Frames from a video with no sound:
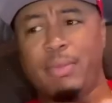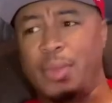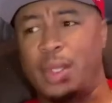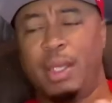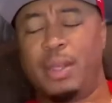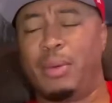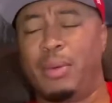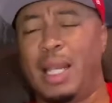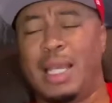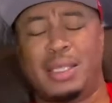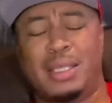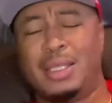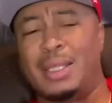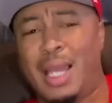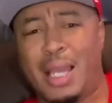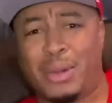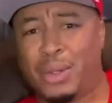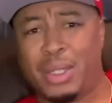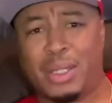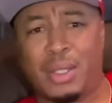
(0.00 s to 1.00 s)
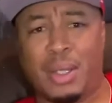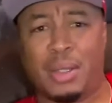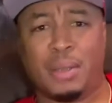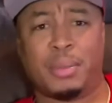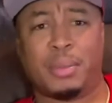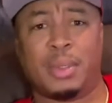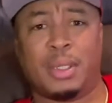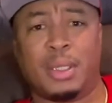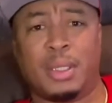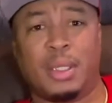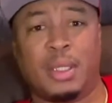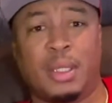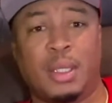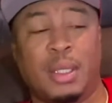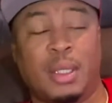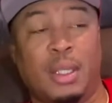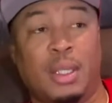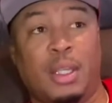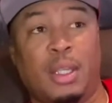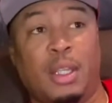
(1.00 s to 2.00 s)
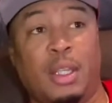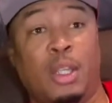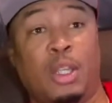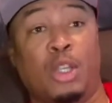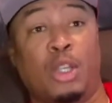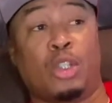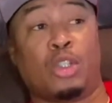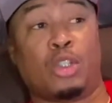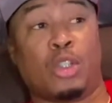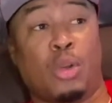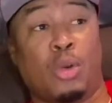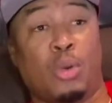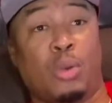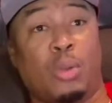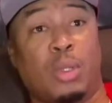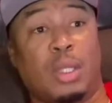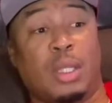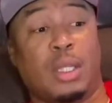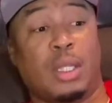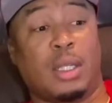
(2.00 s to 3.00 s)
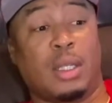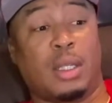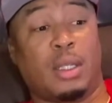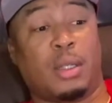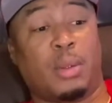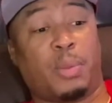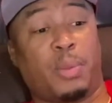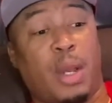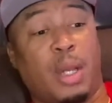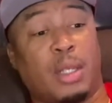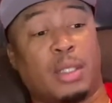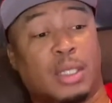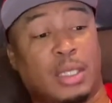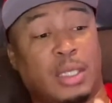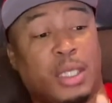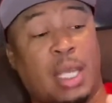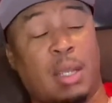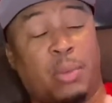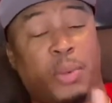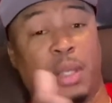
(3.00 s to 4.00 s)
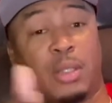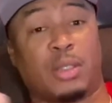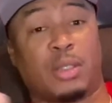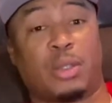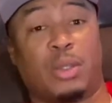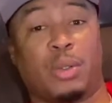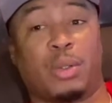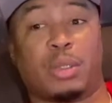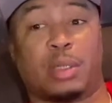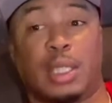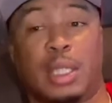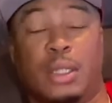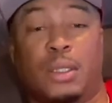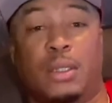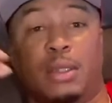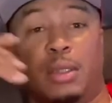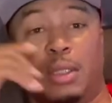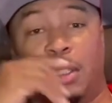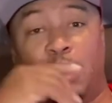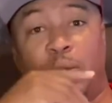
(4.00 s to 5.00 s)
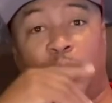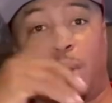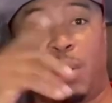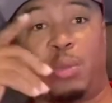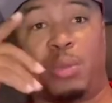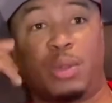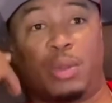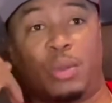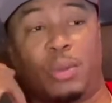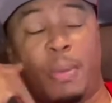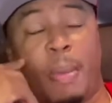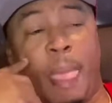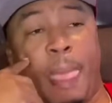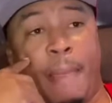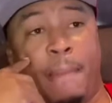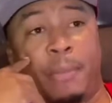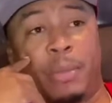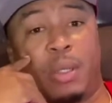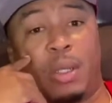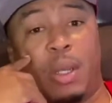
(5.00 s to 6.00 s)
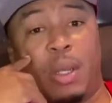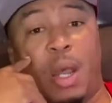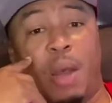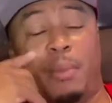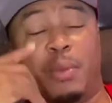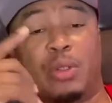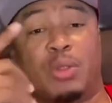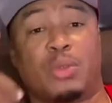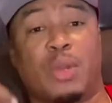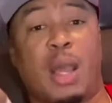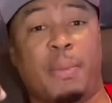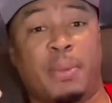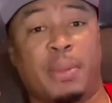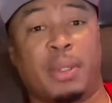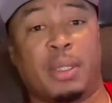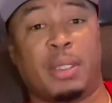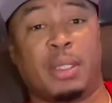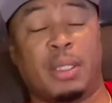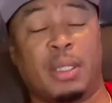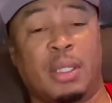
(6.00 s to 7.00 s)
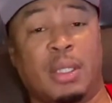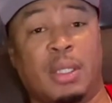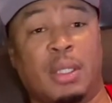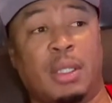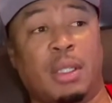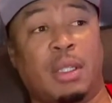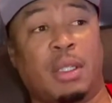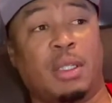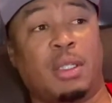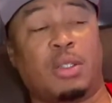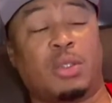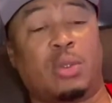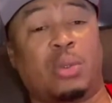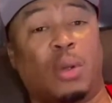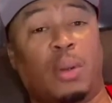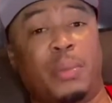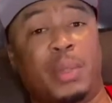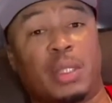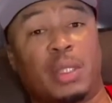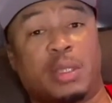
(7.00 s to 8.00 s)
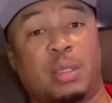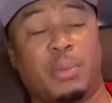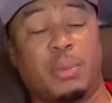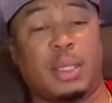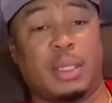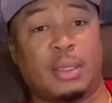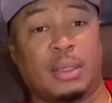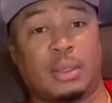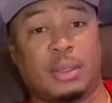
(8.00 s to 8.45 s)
He was like, she's not gonna come. So the state prosecutor said, look, this is what I'm gonna do. I'm gonna drop it to a misdemeanor,